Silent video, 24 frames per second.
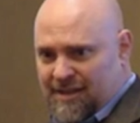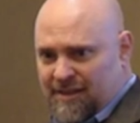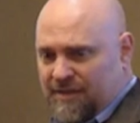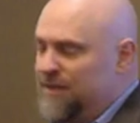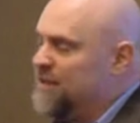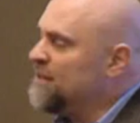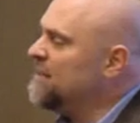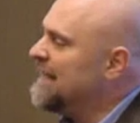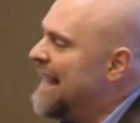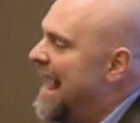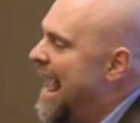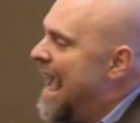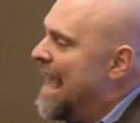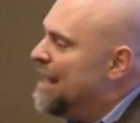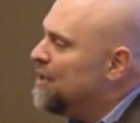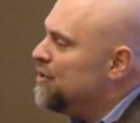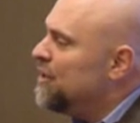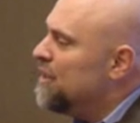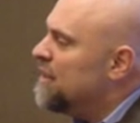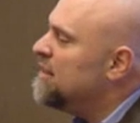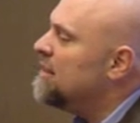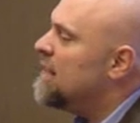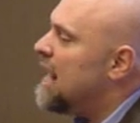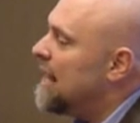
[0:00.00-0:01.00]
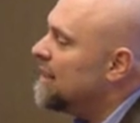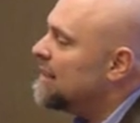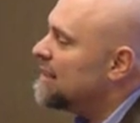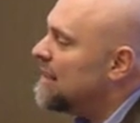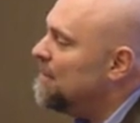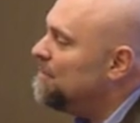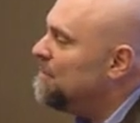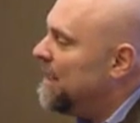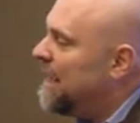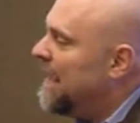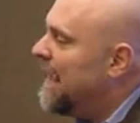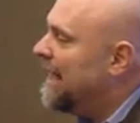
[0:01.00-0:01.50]
The standard is not
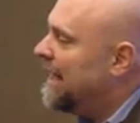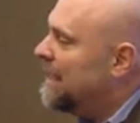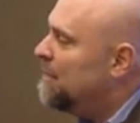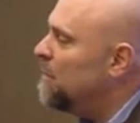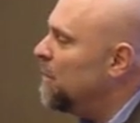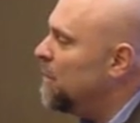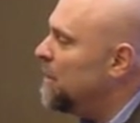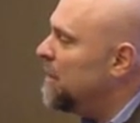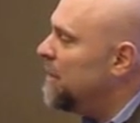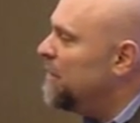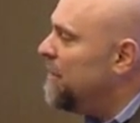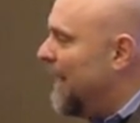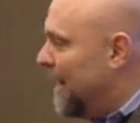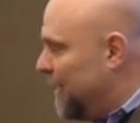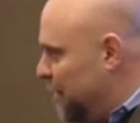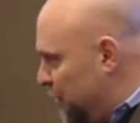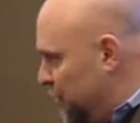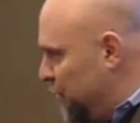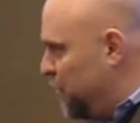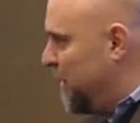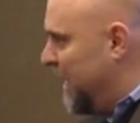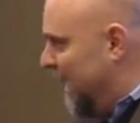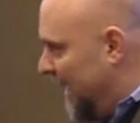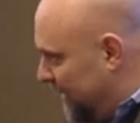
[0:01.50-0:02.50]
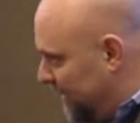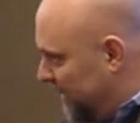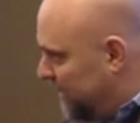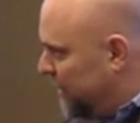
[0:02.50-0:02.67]
something anymore that you get